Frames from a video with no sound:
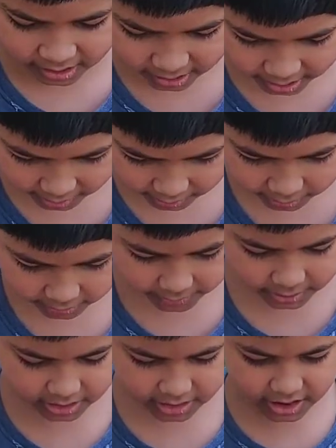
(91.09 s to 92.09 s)
Now you
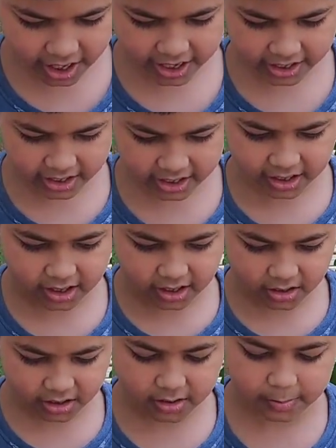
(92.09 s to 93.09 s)
will take another